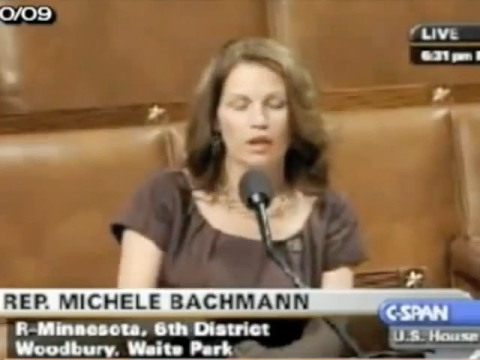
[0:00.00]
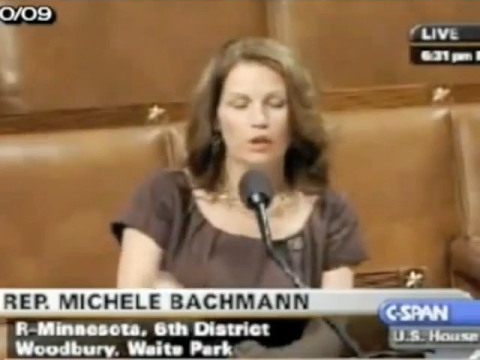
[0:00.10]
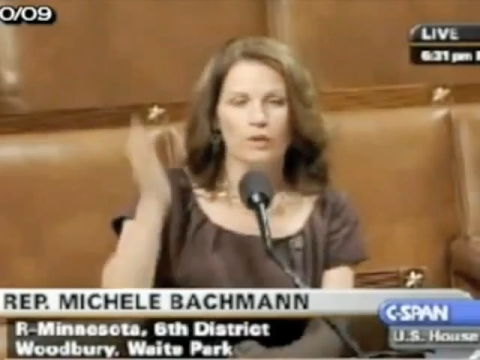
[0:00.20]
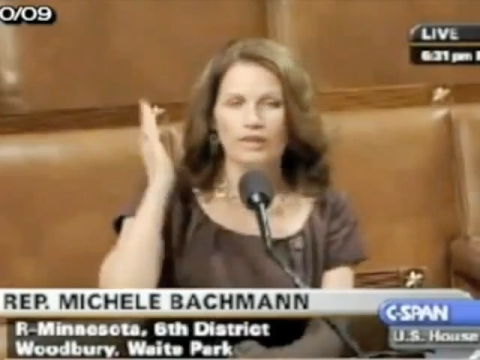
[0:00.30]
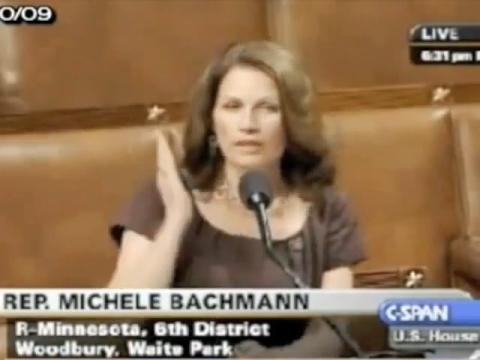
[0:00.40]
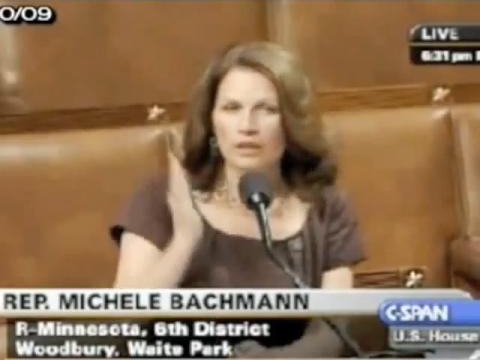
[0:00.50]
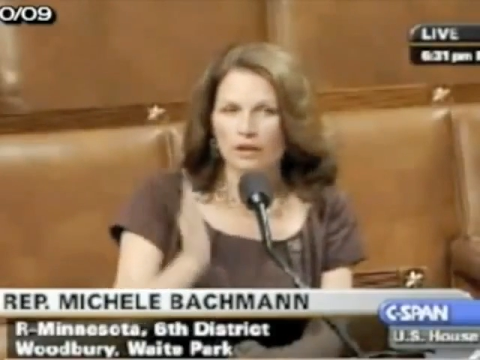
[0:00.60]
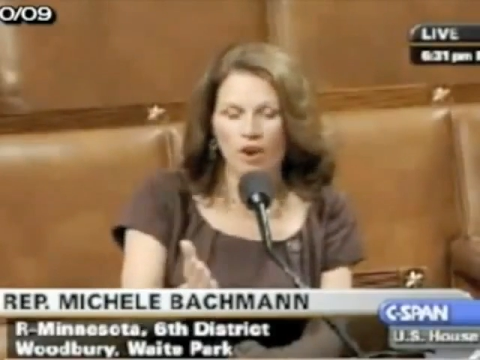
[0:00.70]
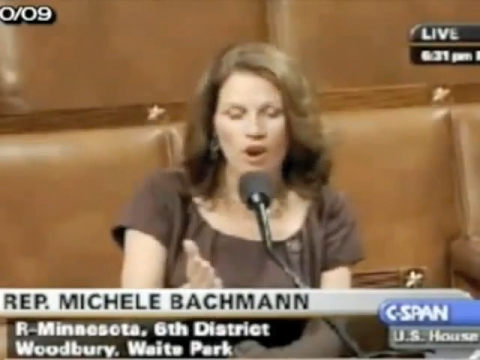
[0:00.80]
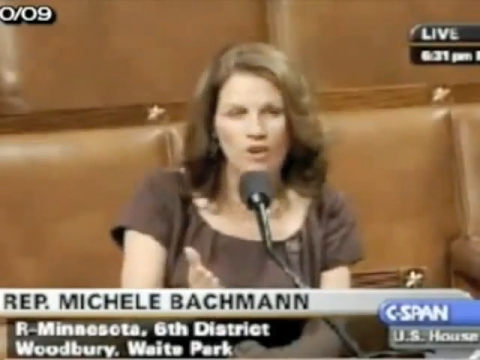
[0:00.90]
We need to
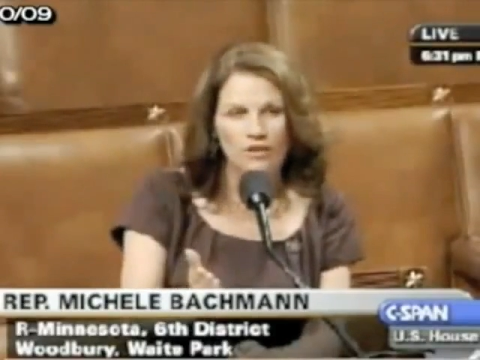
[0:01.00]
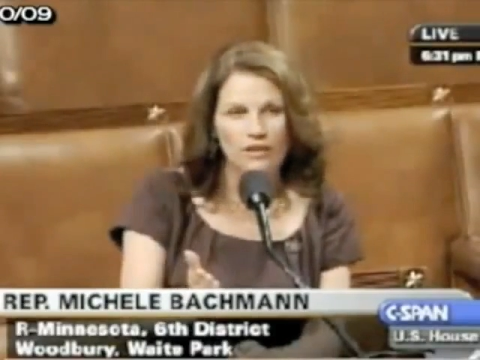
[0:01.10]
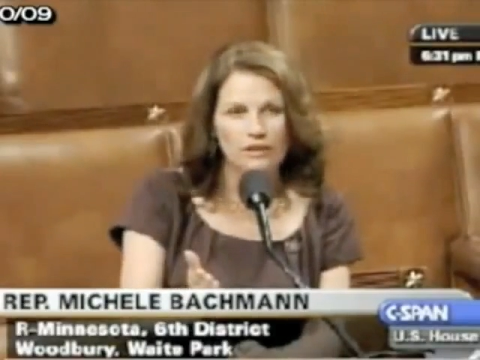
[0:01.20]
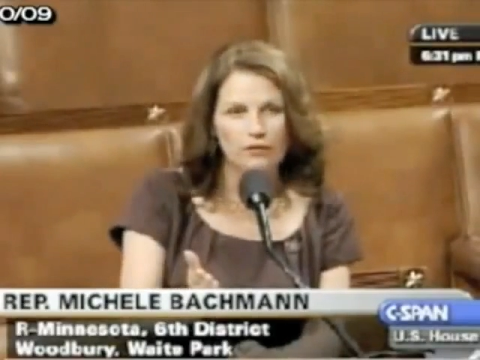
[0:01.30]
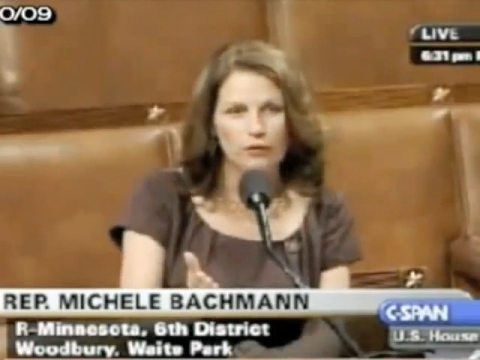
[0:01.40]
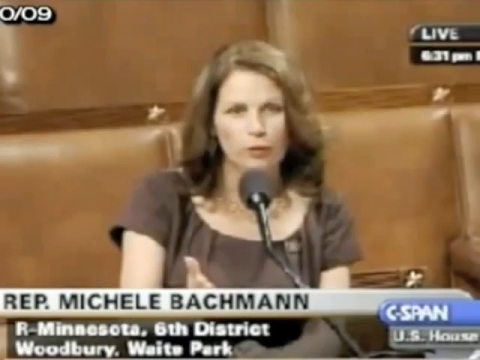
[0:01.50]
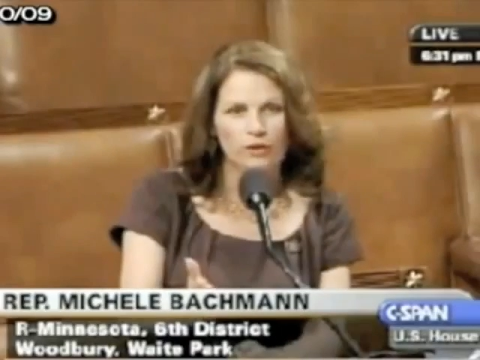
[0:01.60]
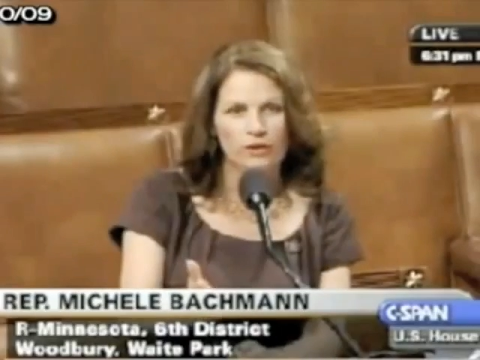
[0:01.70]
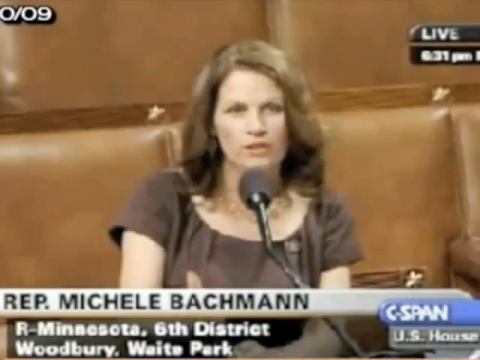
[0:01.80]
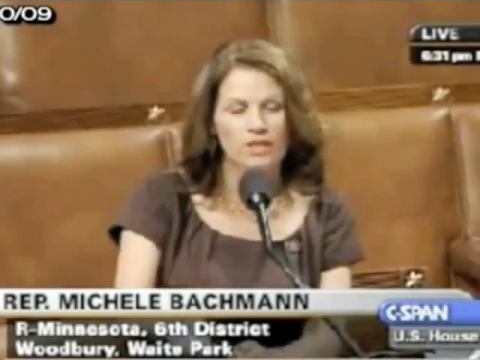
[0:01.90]
call this for
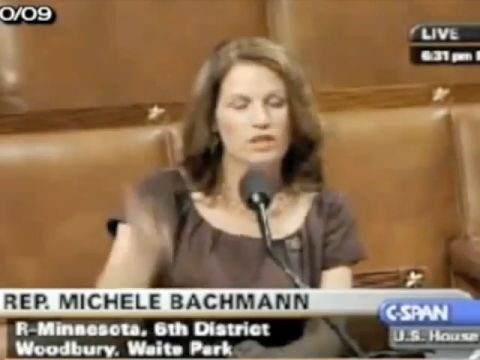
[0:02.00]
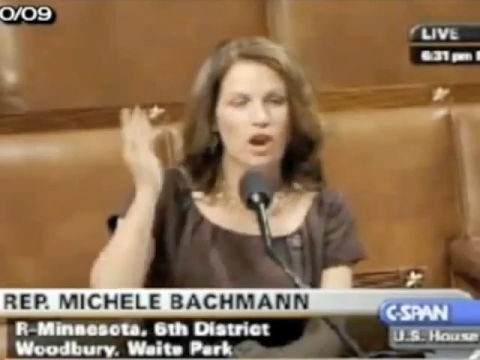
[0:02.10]
what this is.